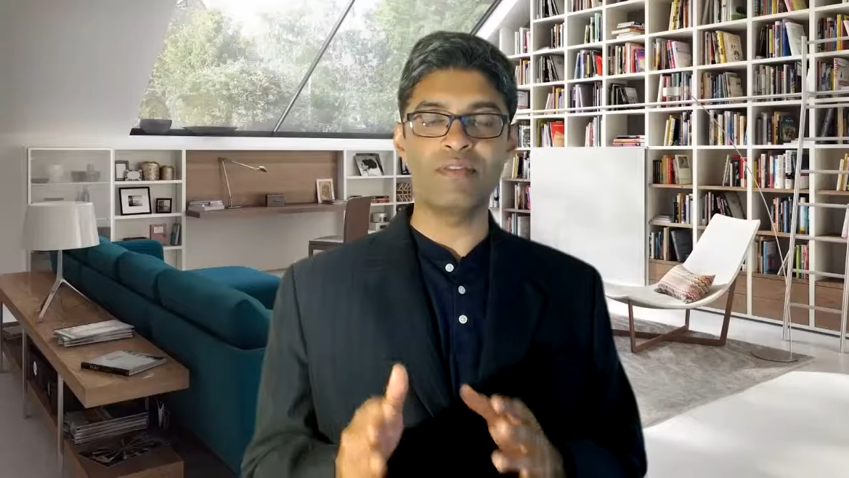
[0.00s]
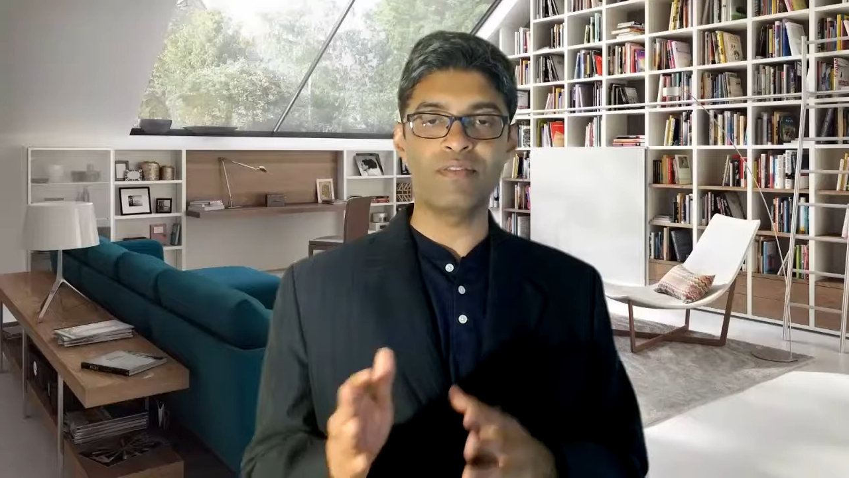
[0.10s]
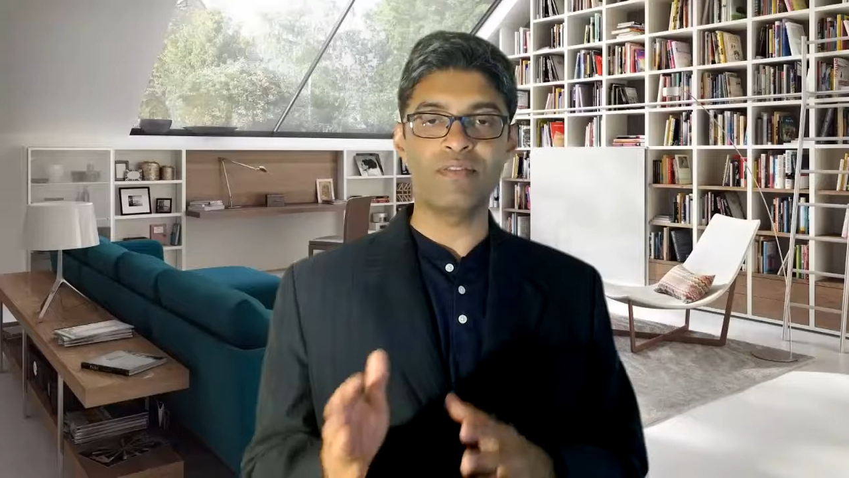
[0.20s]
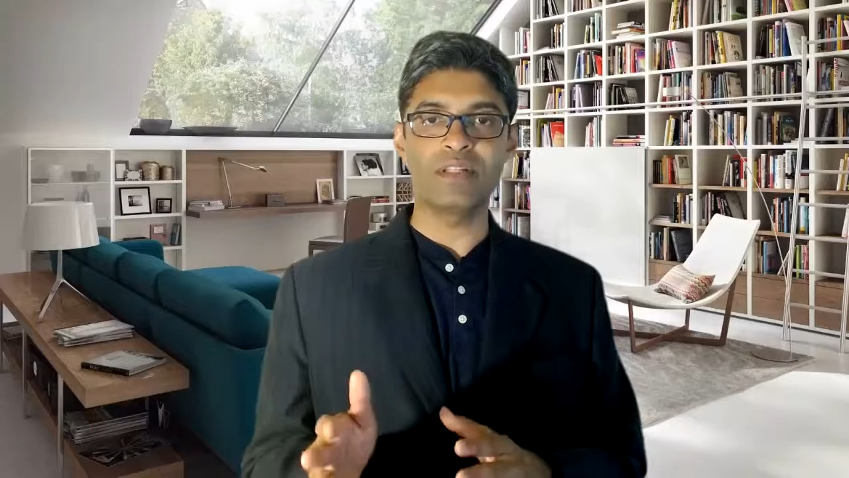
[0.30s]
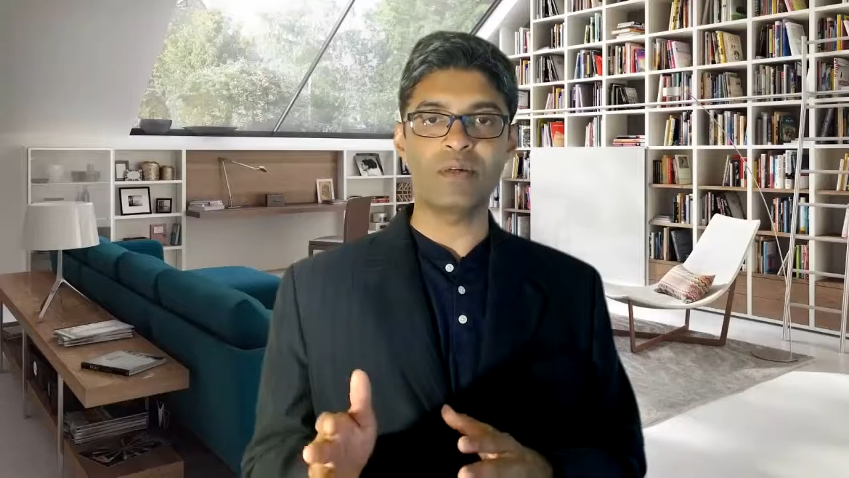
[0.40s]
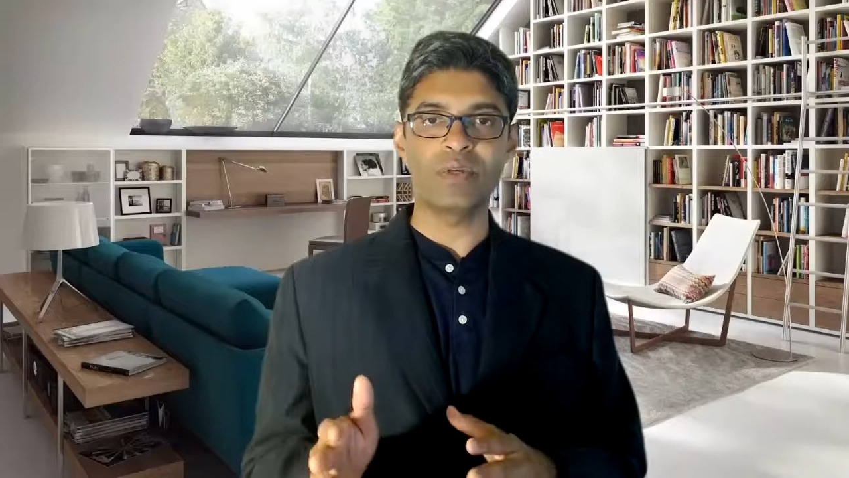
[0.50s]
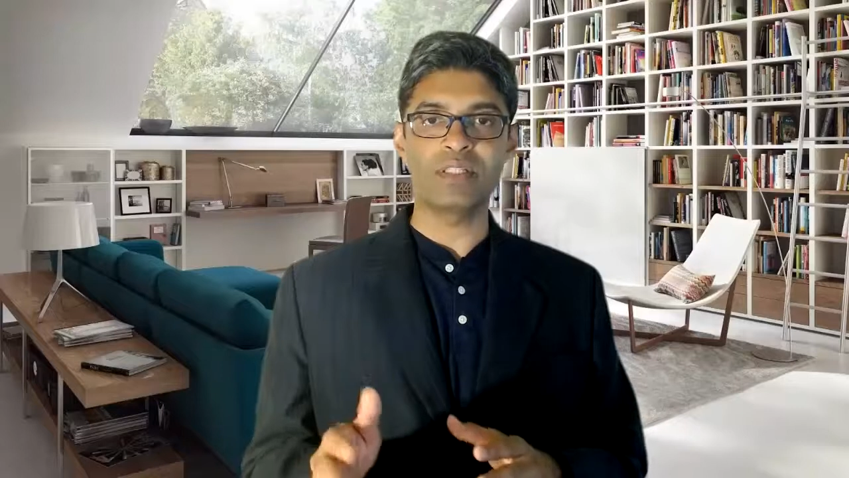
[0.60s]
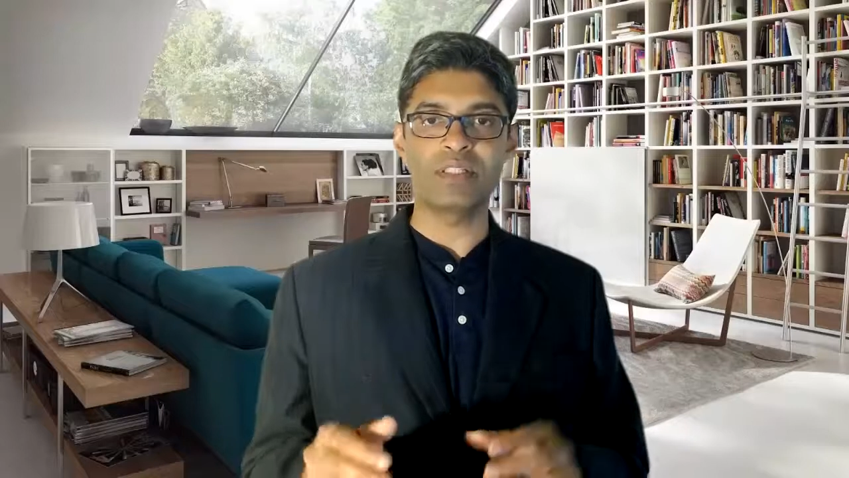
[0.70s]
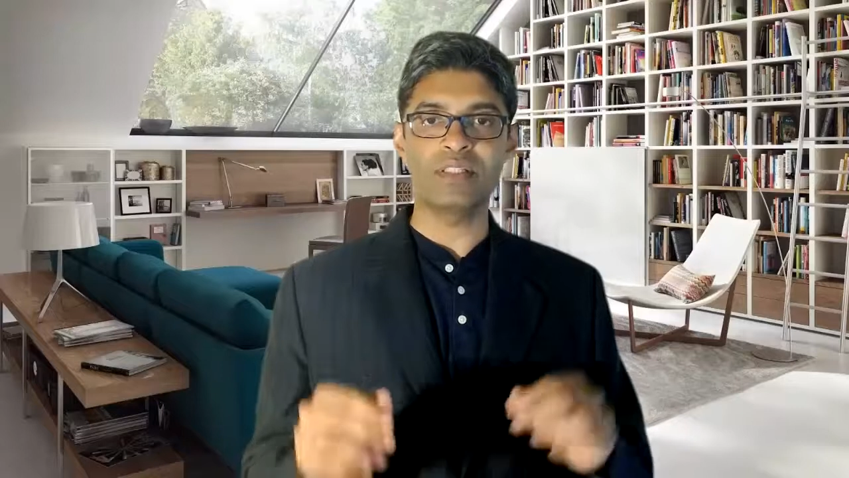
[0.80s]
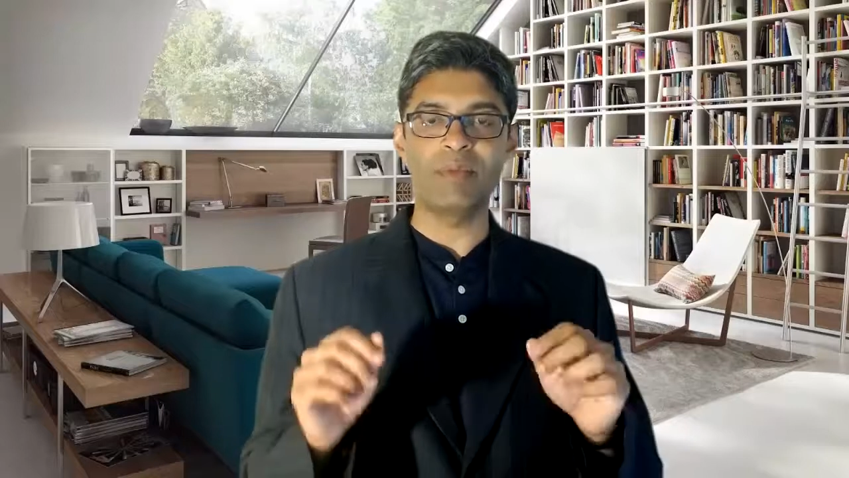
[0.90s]
if you have further
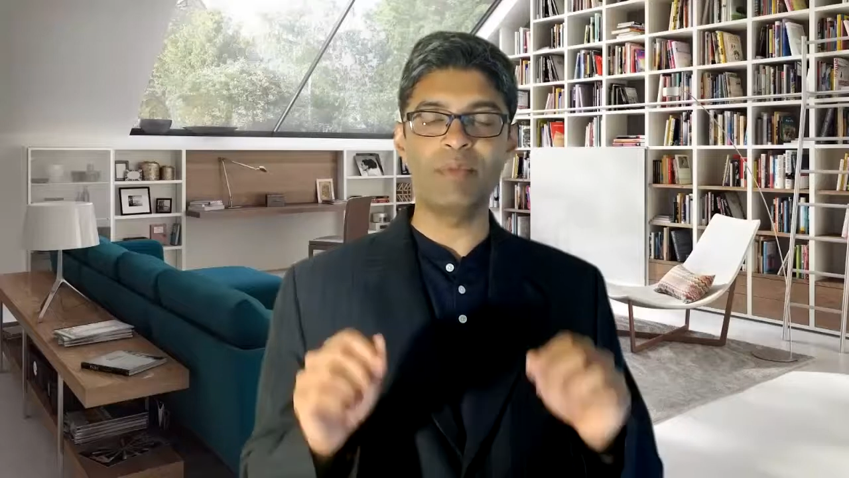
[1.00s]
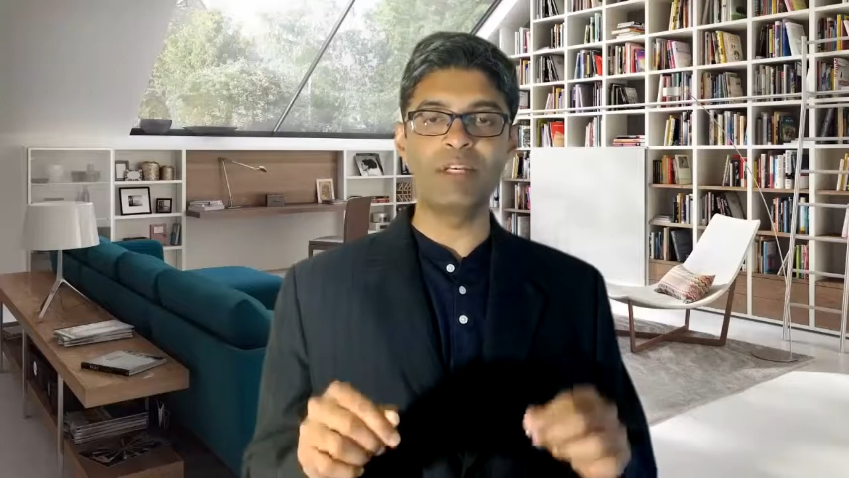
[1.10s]
questions, let me